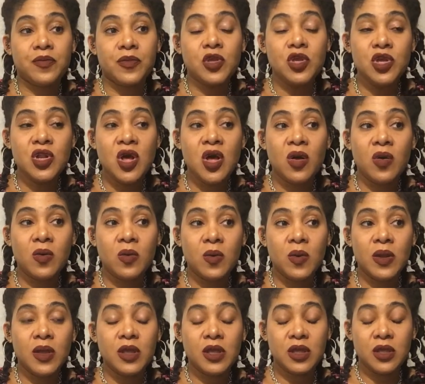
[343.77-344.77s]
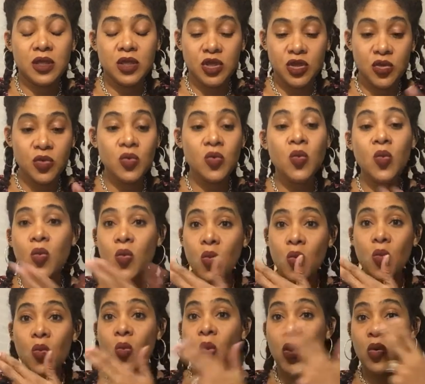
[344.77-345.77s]
you know, you
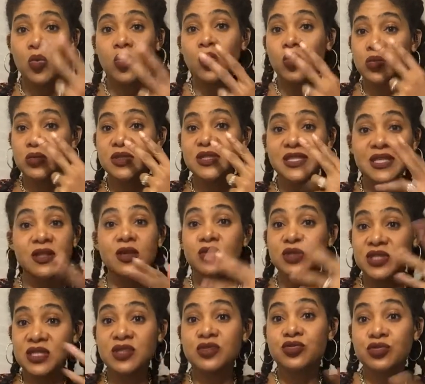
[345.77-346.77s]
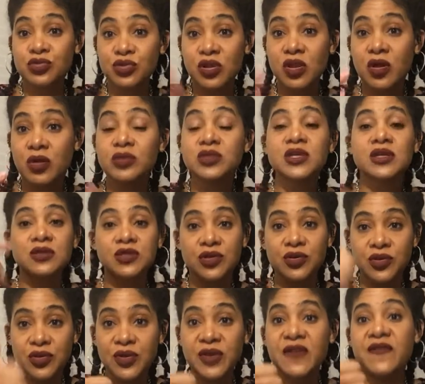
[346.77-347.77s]
won't see those scissors close
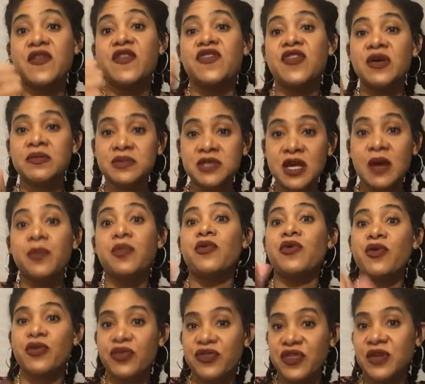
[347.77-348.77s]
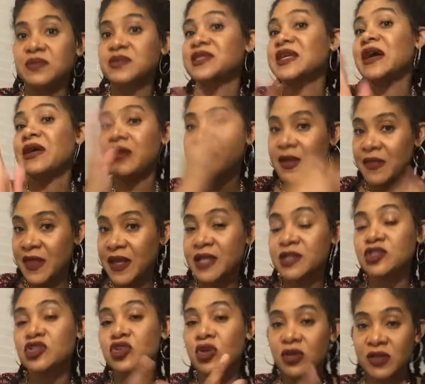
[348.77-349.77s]
until you give the thumbs up or the thumbs down, and they
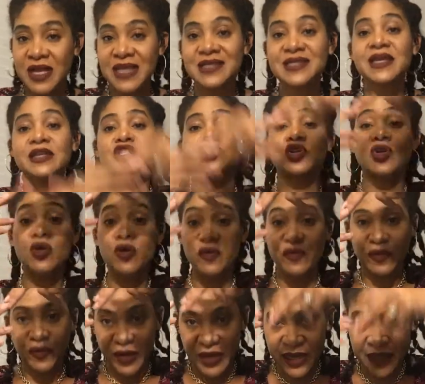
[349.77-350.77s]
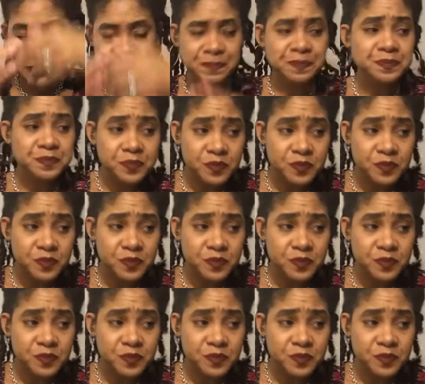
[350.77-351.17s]
can start that section over again.